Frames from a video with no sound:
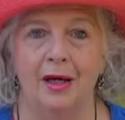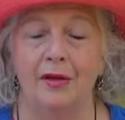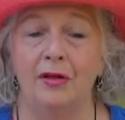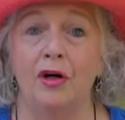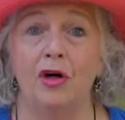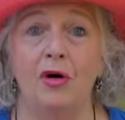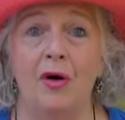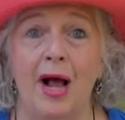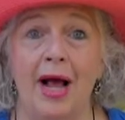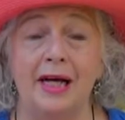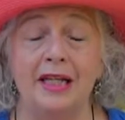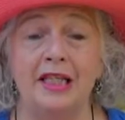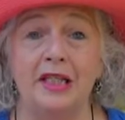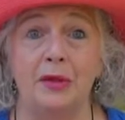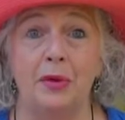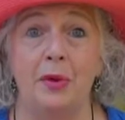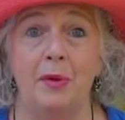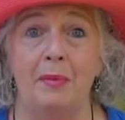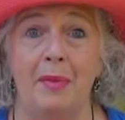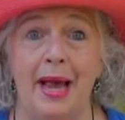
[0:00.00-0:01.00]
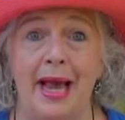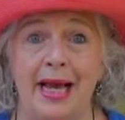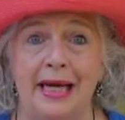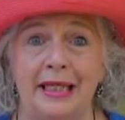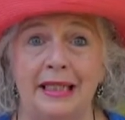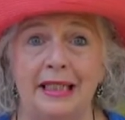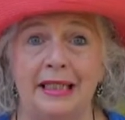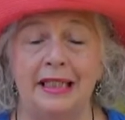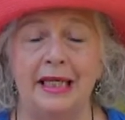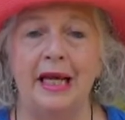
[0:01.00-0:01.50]
The crowds are
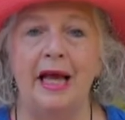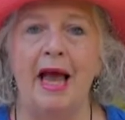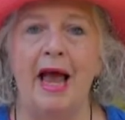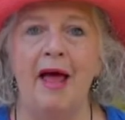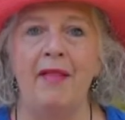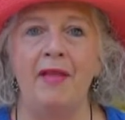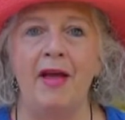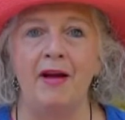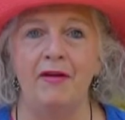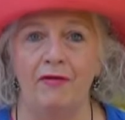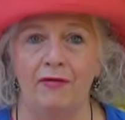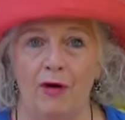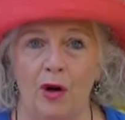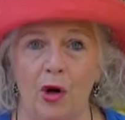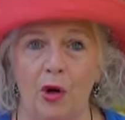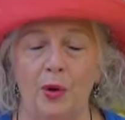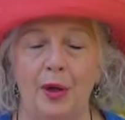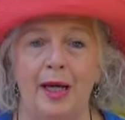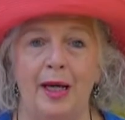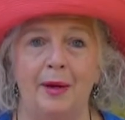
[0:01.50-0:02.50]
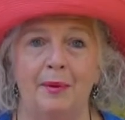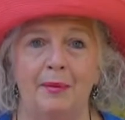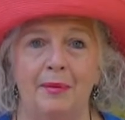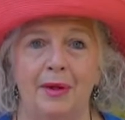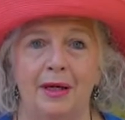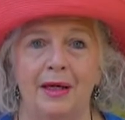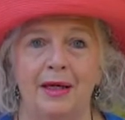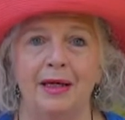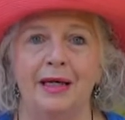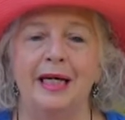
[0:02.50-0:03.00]
amazed and they follow him.
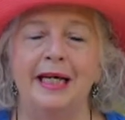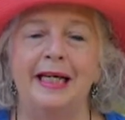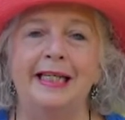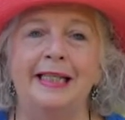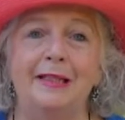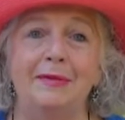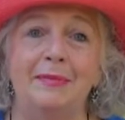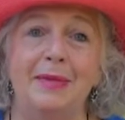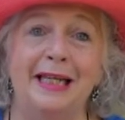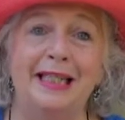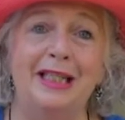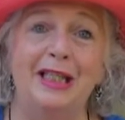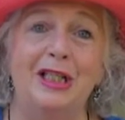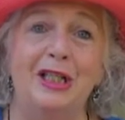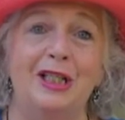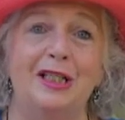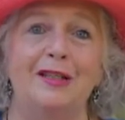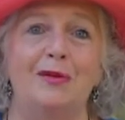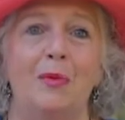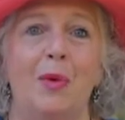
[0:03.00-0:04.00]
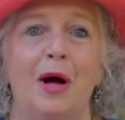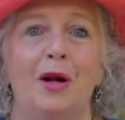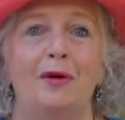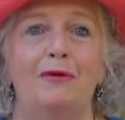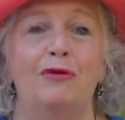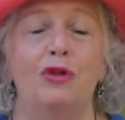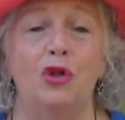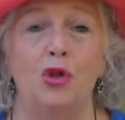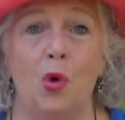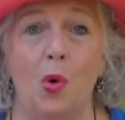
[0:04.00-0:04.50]
His message is one
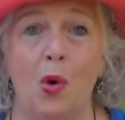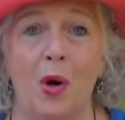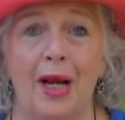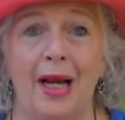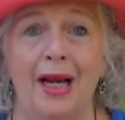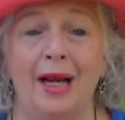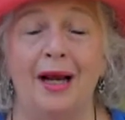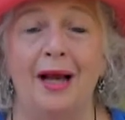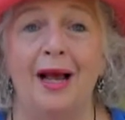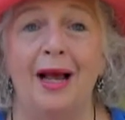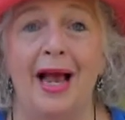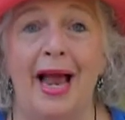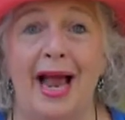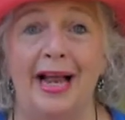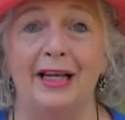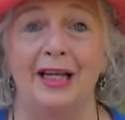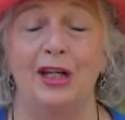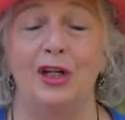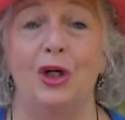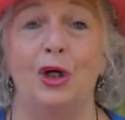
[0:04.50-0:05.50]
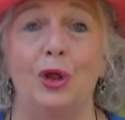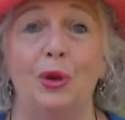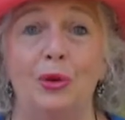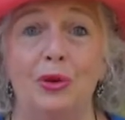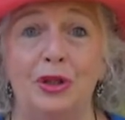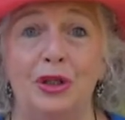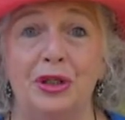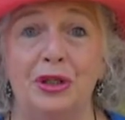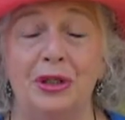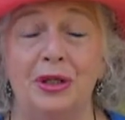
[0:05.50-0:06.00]
of joy and
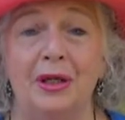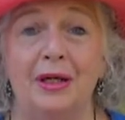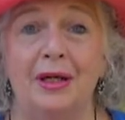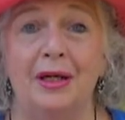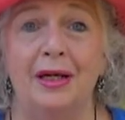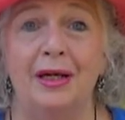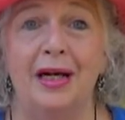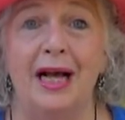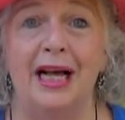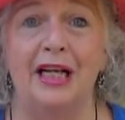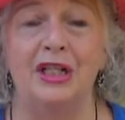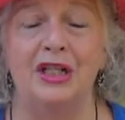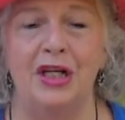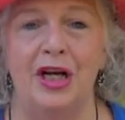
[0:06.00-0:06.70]
inclusion and